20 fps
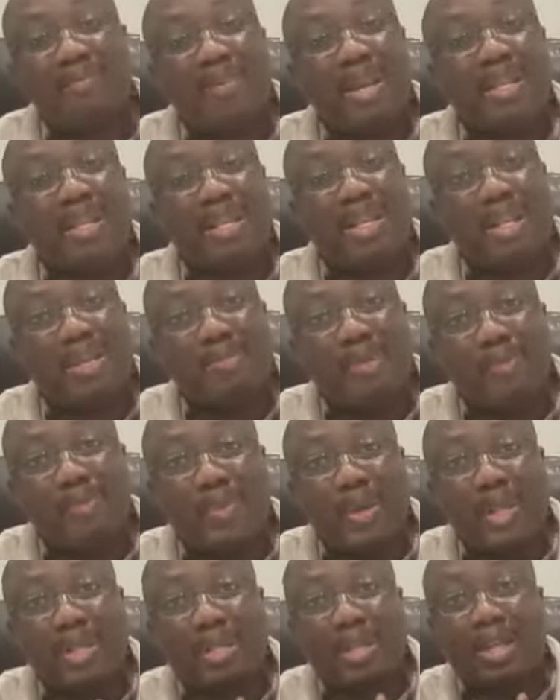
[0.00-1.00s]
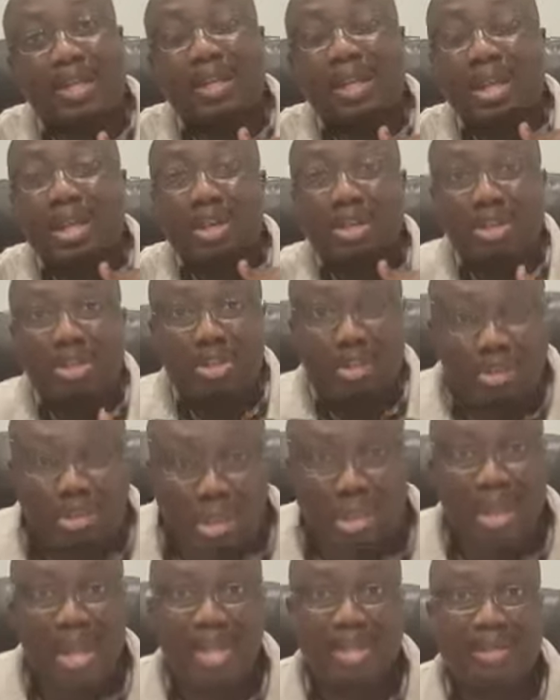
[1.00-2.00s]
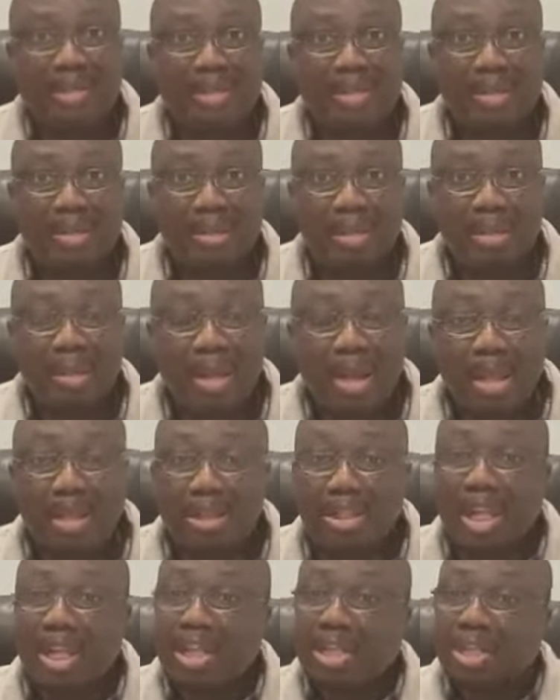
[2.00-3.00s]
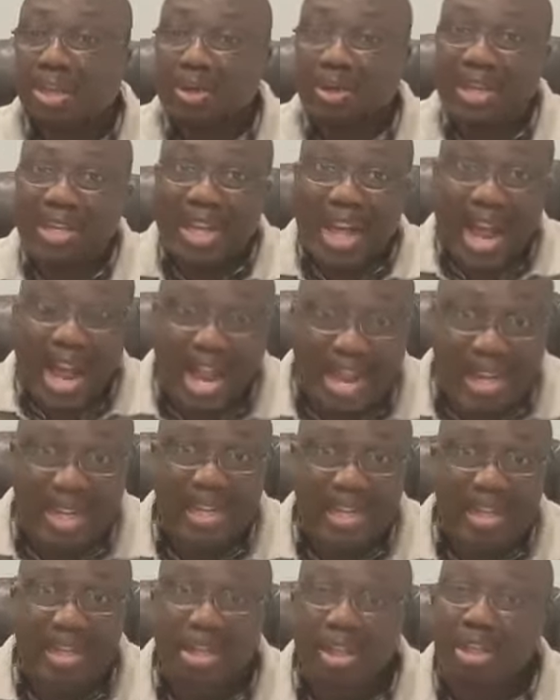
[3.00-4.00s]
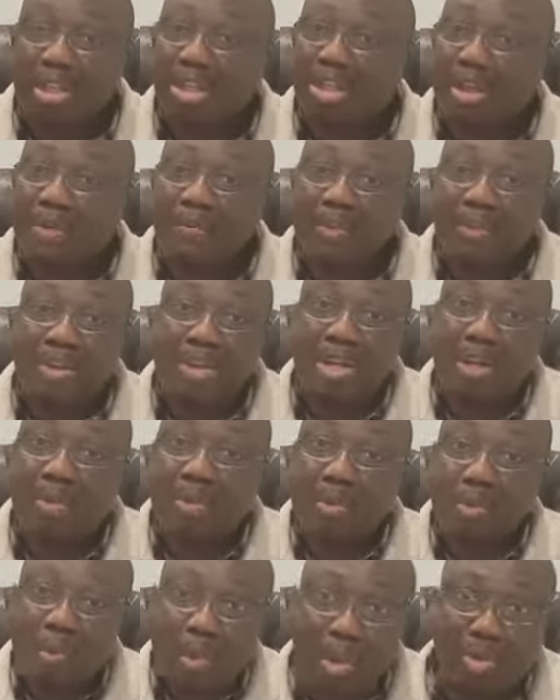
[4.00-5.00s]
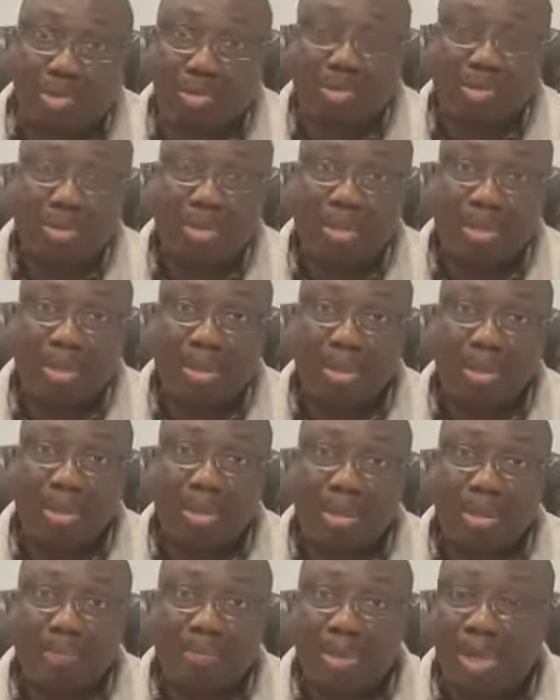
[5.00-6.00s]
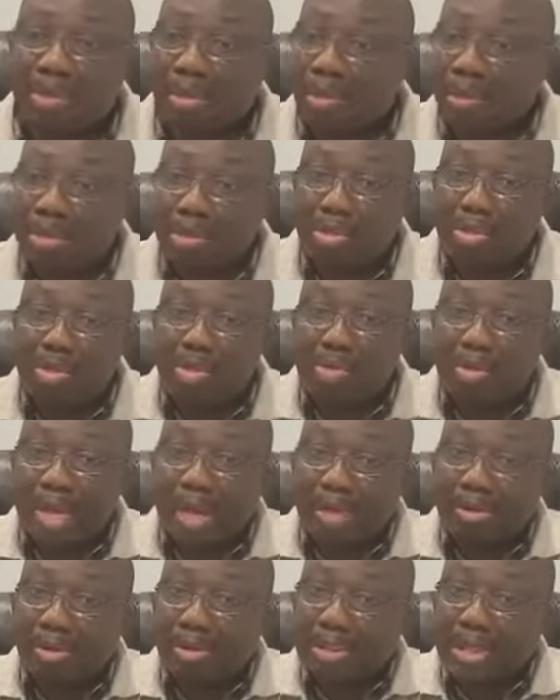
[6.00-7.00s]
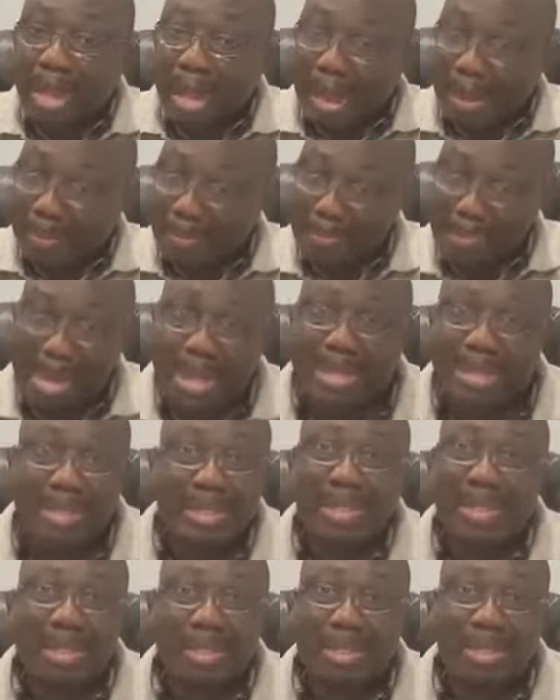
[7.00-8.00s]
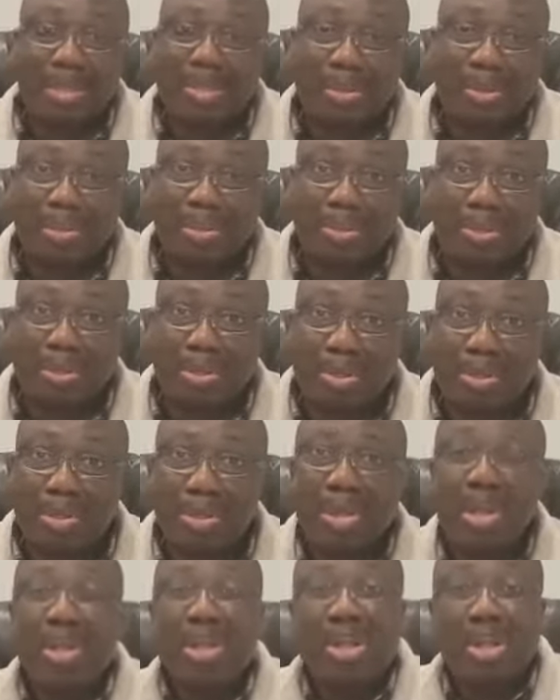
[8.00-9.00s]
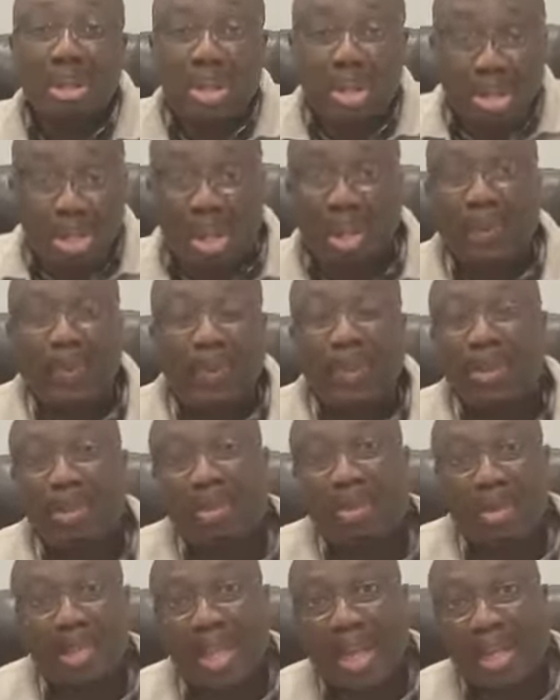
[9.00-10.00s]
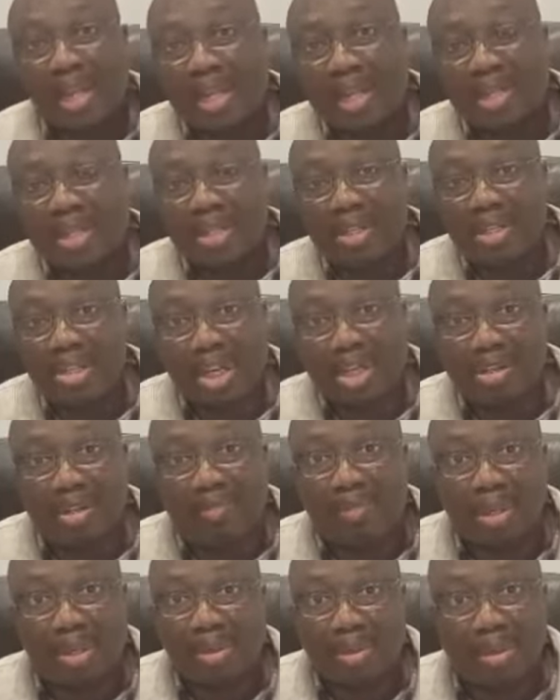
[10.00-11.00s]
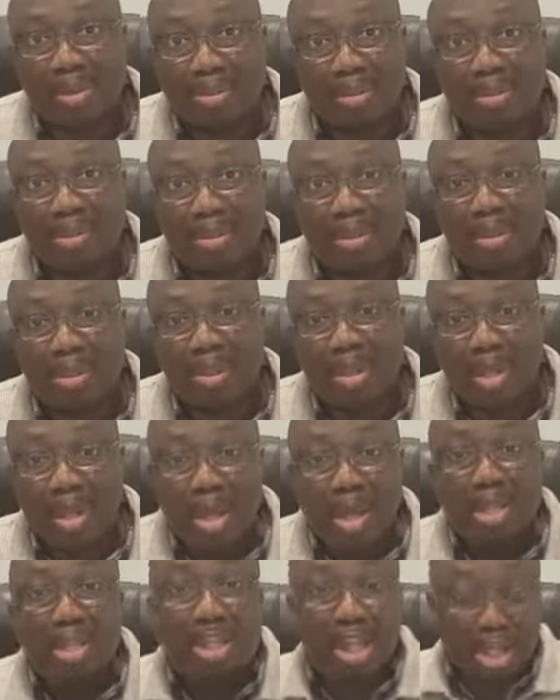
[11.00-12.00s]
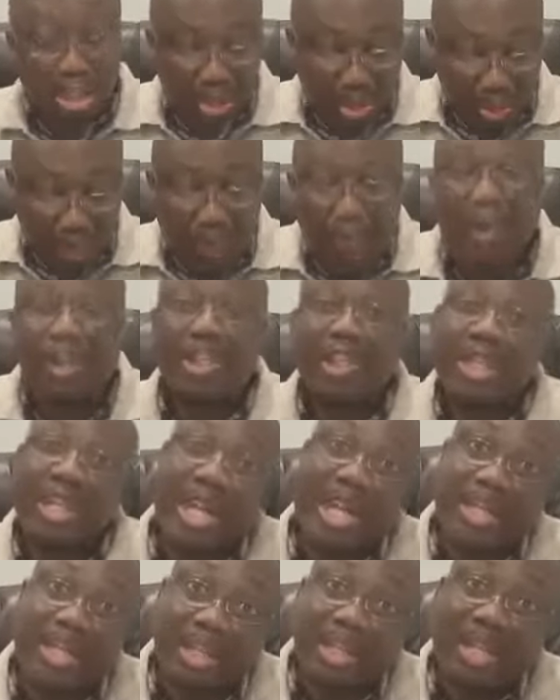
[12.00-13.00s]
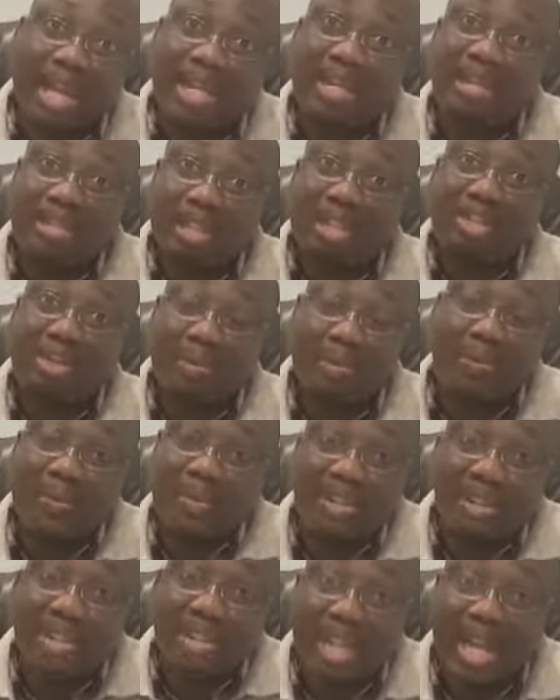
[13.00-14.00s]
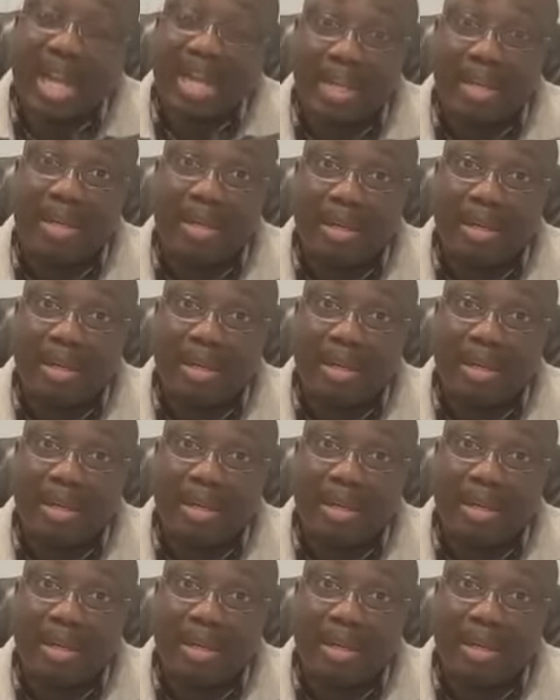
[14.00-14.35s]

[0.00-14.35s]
makes the Igbo president useless. Section 9 is even the worst because you cannot amend the constitution if it goes against the interests of the North. Section 48 and section 49